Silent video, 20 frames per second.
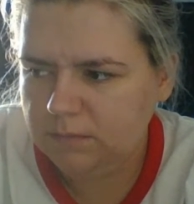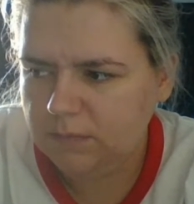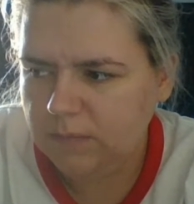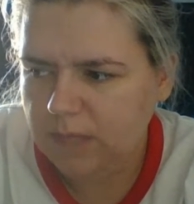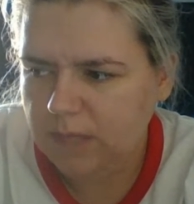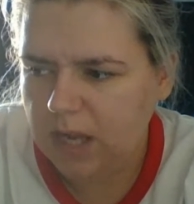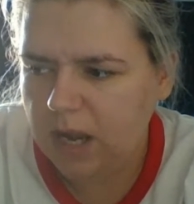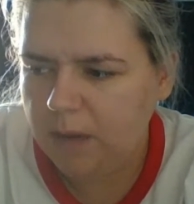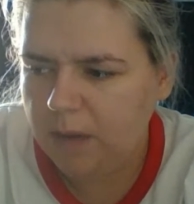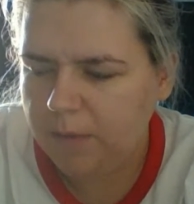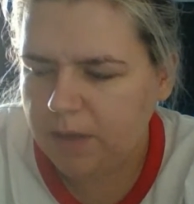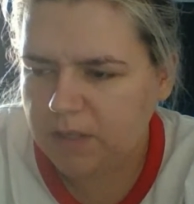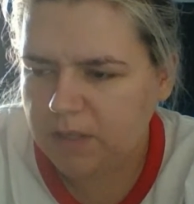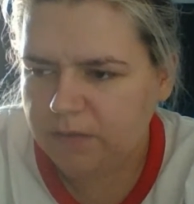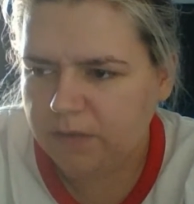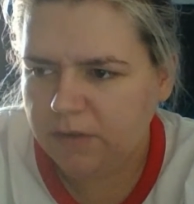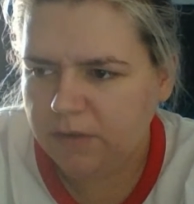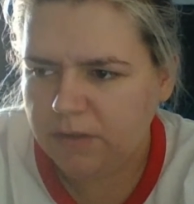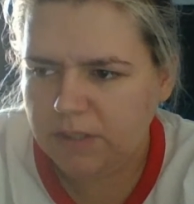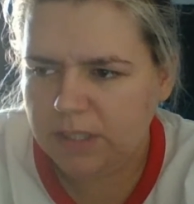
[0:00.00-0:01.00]
How much of
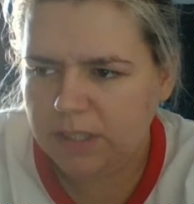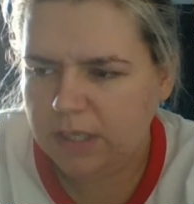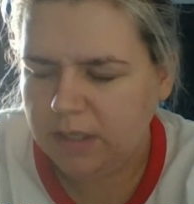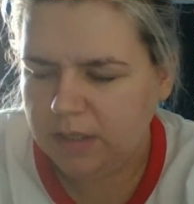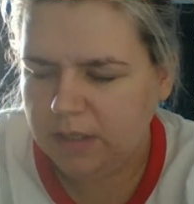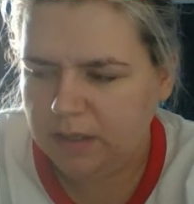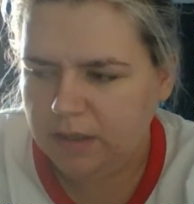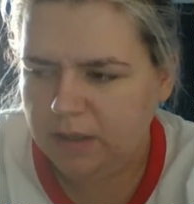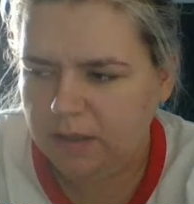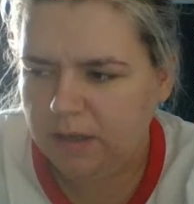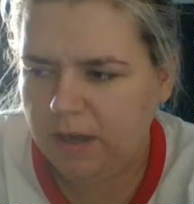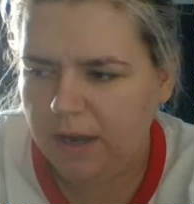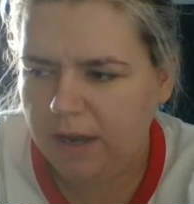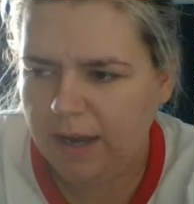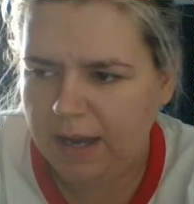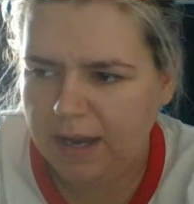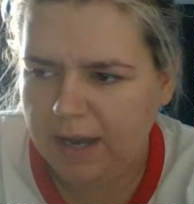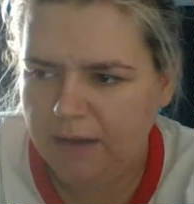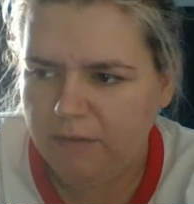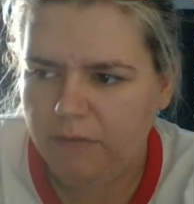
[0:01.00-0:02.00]
understanding I
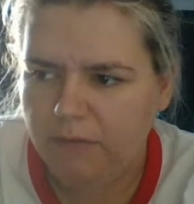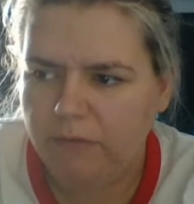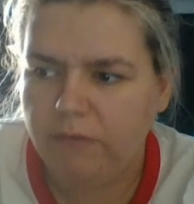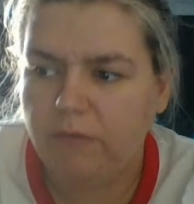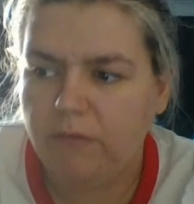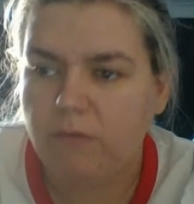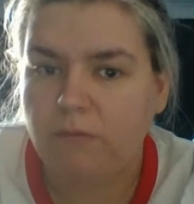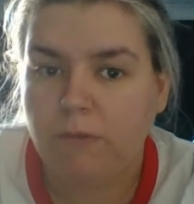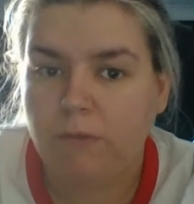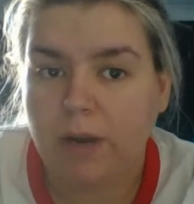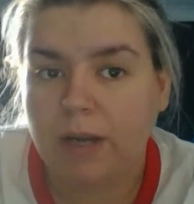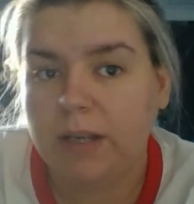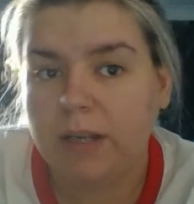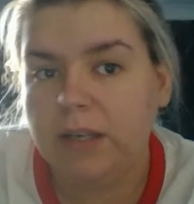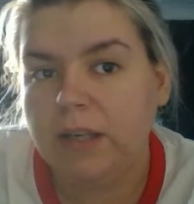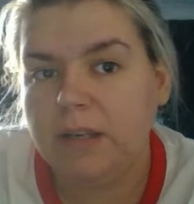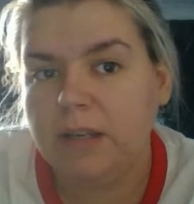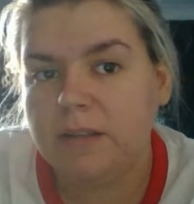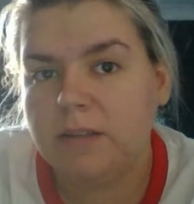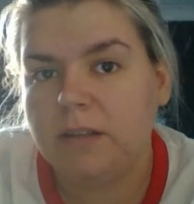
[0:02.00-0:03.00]
have of
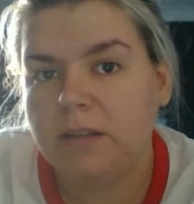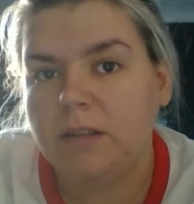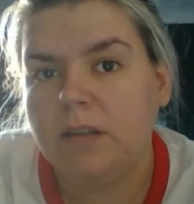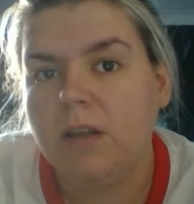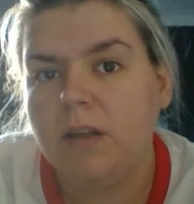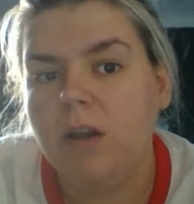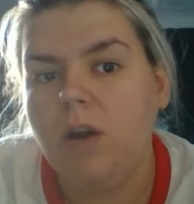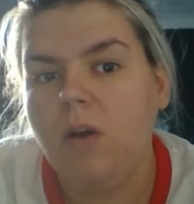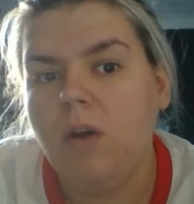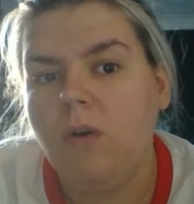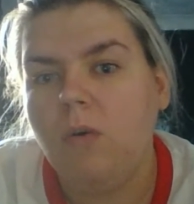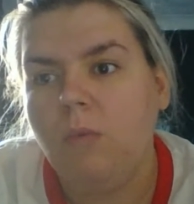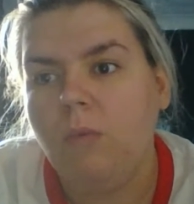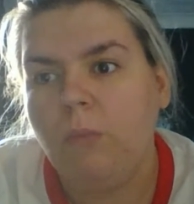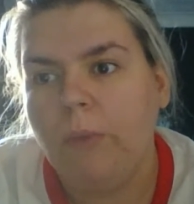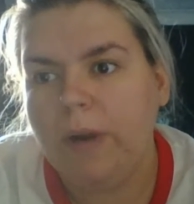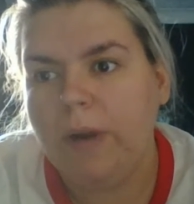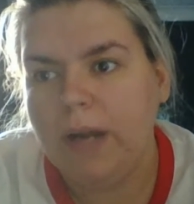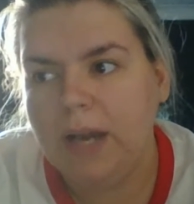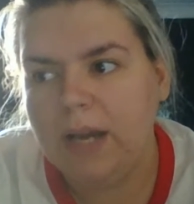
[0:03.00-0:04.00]
recognizing
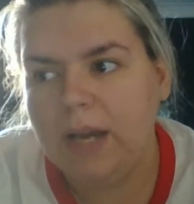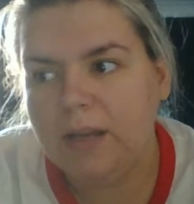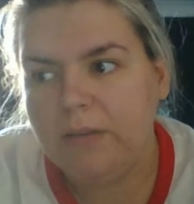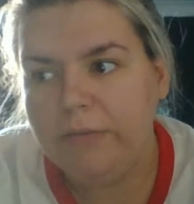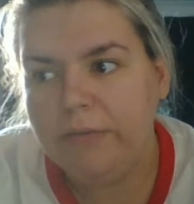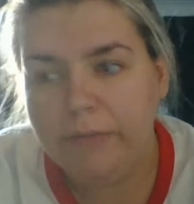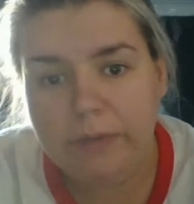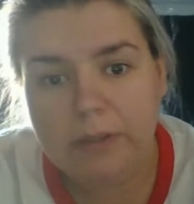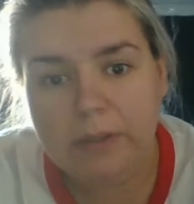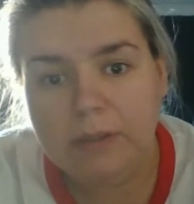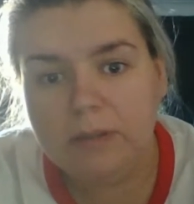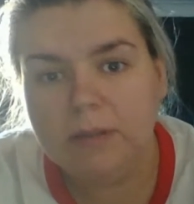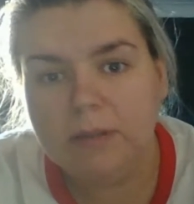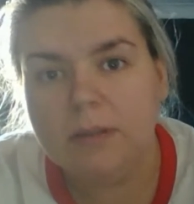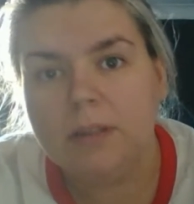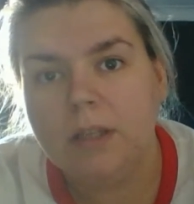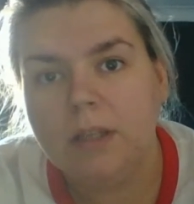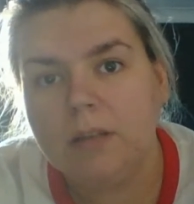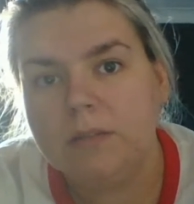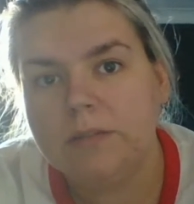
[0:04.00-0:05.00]
when I feel
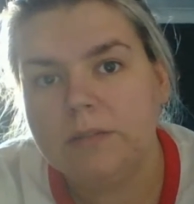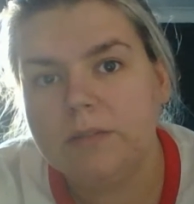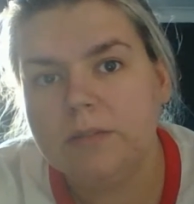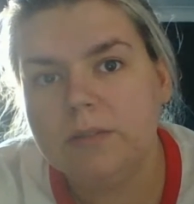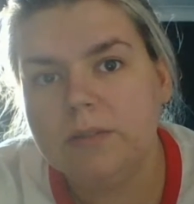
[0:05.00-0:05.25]
love.